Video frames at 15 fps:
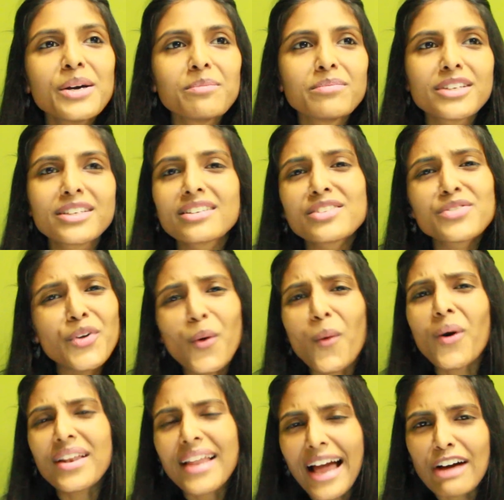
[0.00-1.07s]
because we
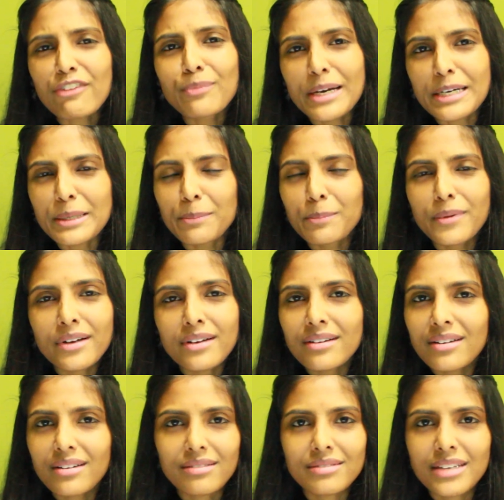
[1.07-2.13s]
all have multiple
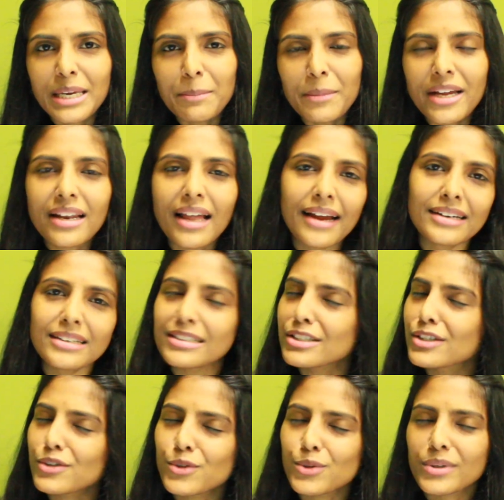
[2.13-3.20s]
email
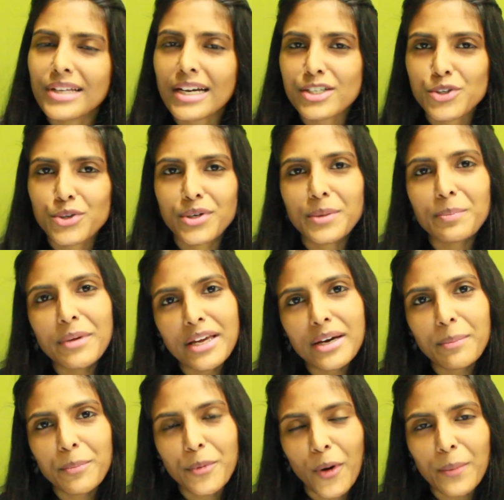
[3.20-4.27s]
IDs, so that shouldn't be
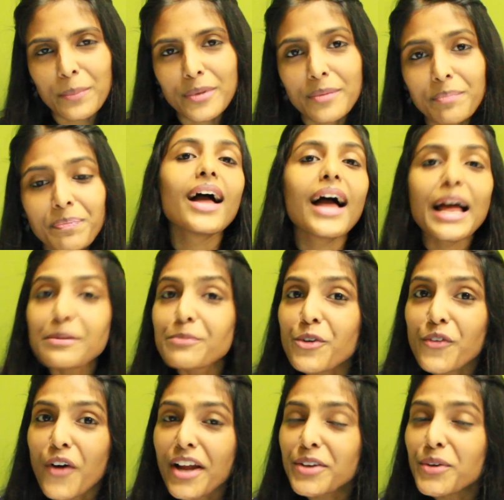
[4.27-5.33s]
a problem. I'll
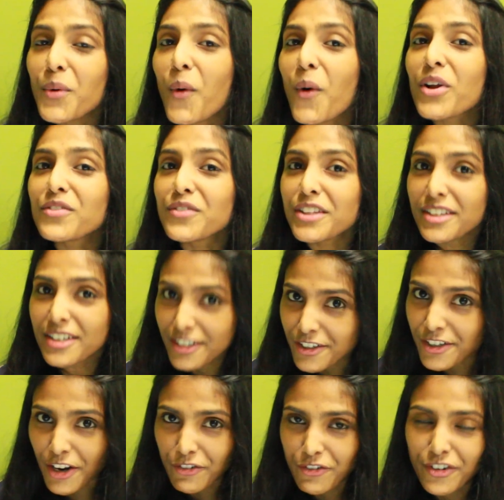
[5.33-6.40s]
provide you all with a
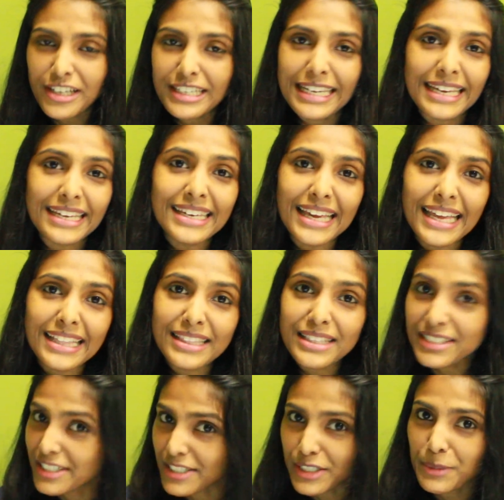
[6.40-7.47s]
referral link in
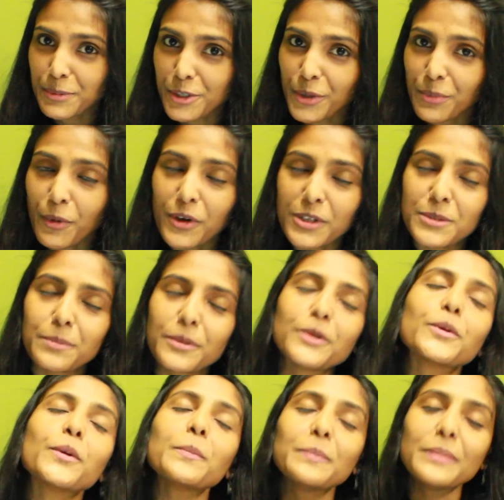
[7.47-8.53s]
the description box
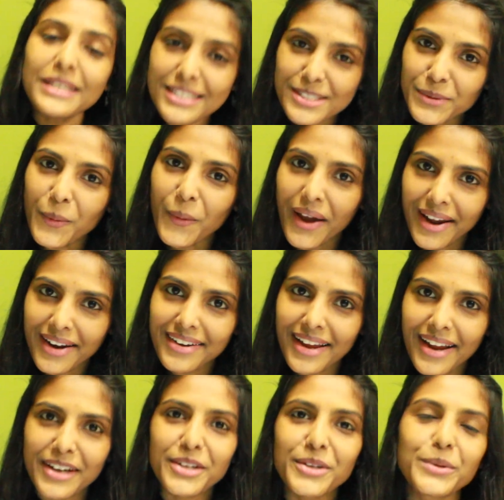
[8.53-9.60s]
below. Please go ahead
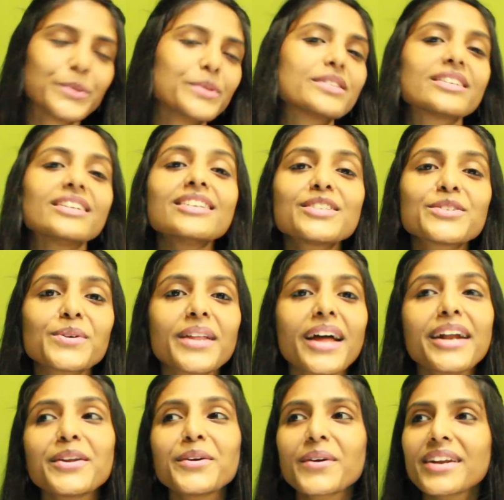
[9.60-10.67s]
and use it so
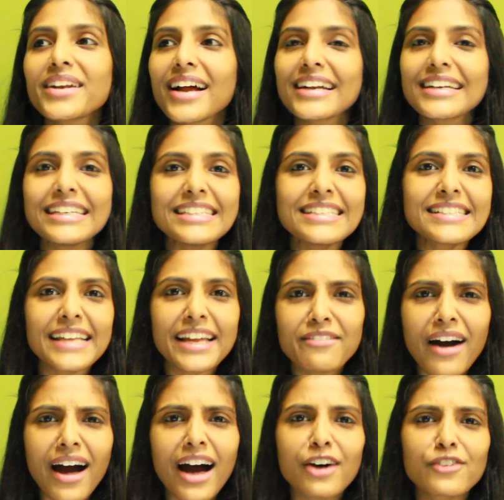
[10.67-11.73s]
that you can at least
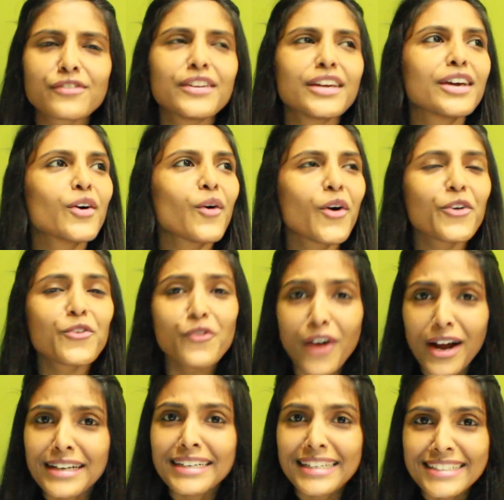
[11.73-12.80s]
save half day or
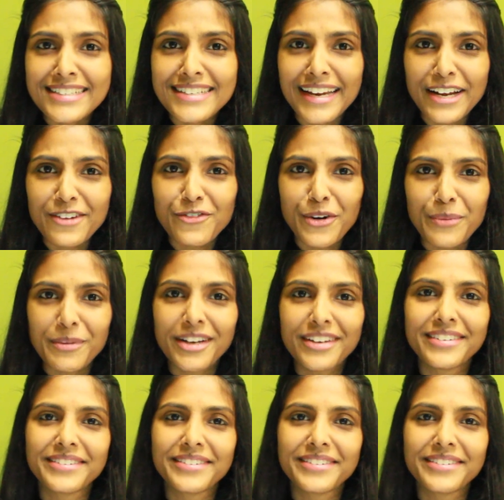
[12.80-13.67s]
1 day's rent from it.